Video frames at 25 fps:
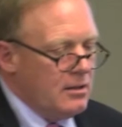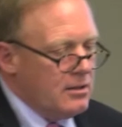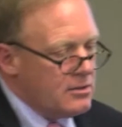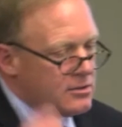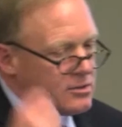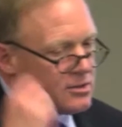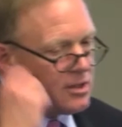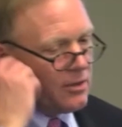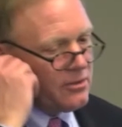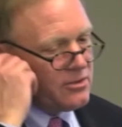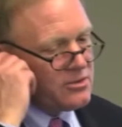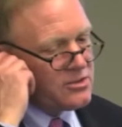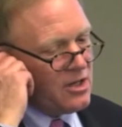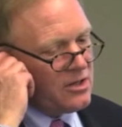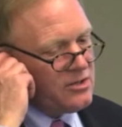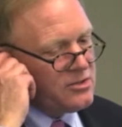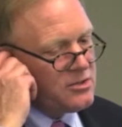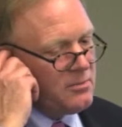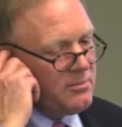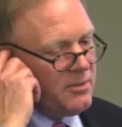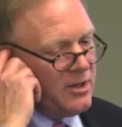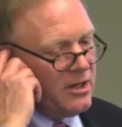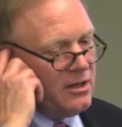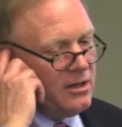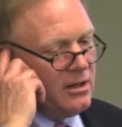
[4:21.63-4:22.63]
So there's
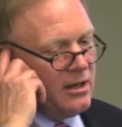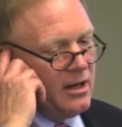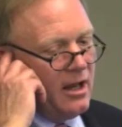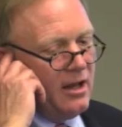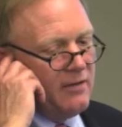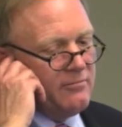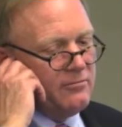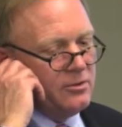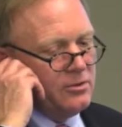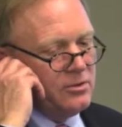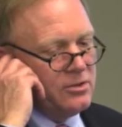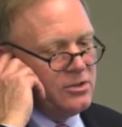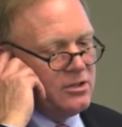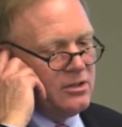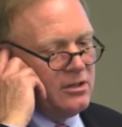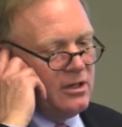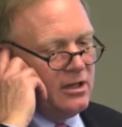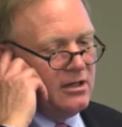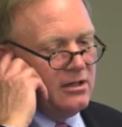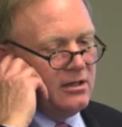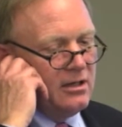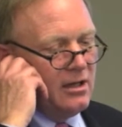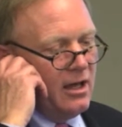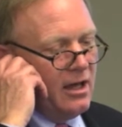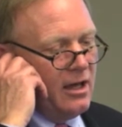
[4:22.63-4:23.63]
also been an evolution
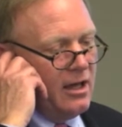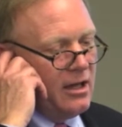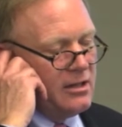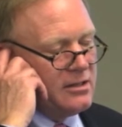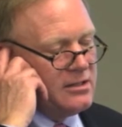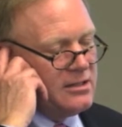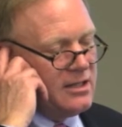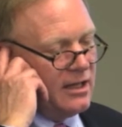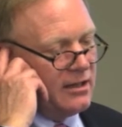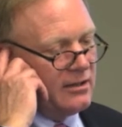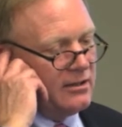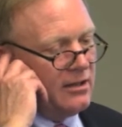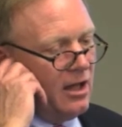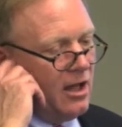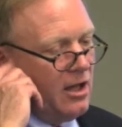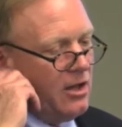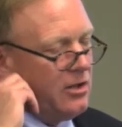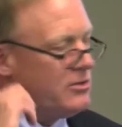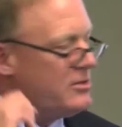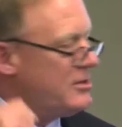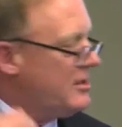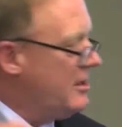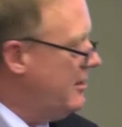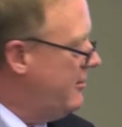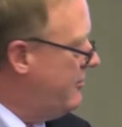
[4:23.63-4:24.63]
in
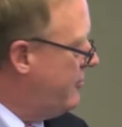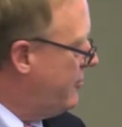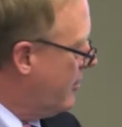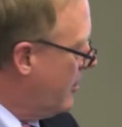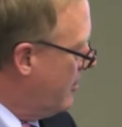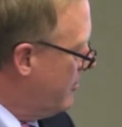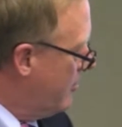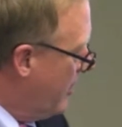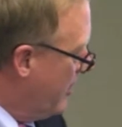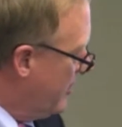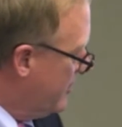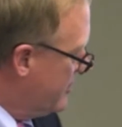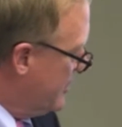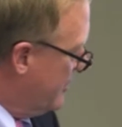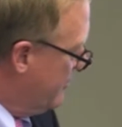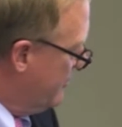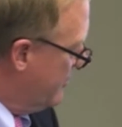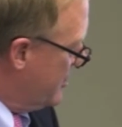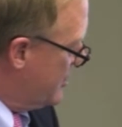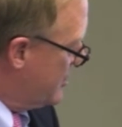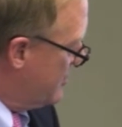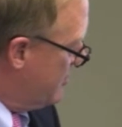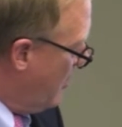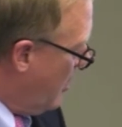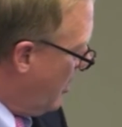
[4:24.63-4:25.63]
technology from
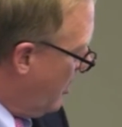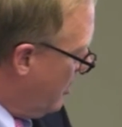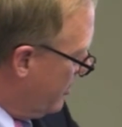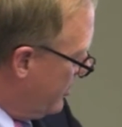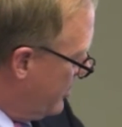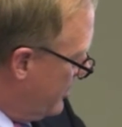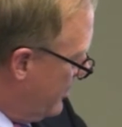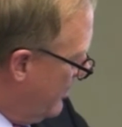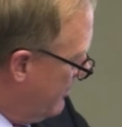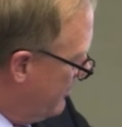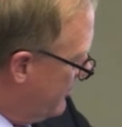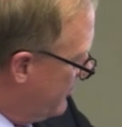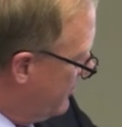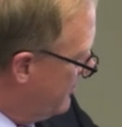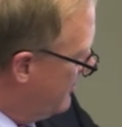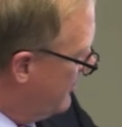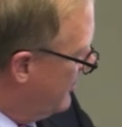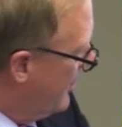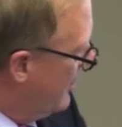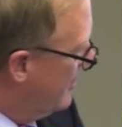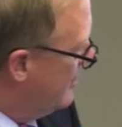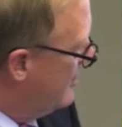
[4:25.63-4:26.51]
relatively small ships from the